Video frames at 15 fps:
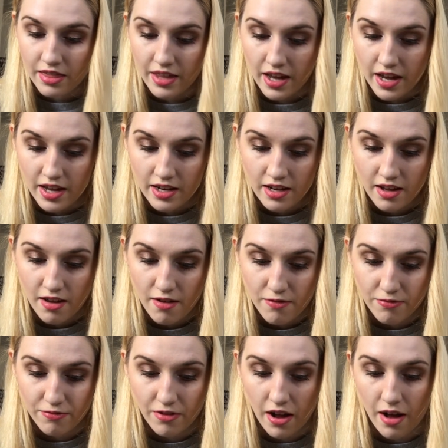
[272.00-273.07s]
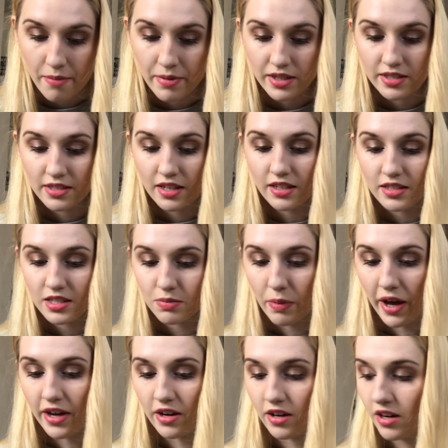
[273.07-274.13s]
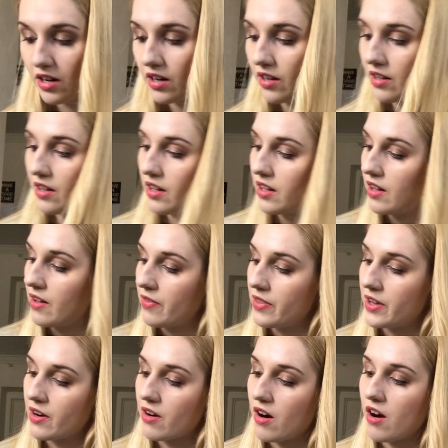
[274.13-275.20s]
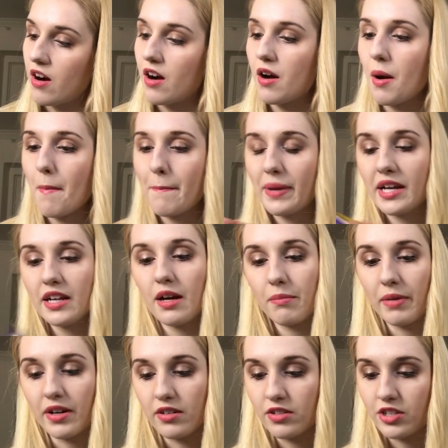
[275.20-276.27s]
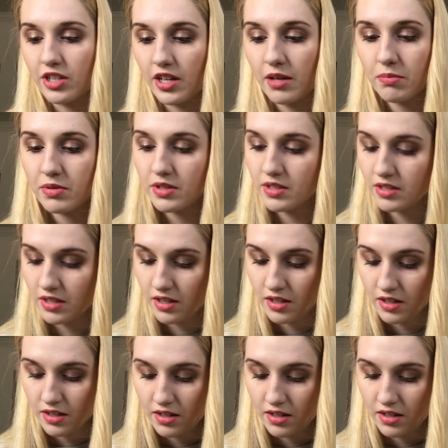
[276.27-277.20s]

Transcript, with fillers: Then uh, from Sunspire, there are peanut butter chips.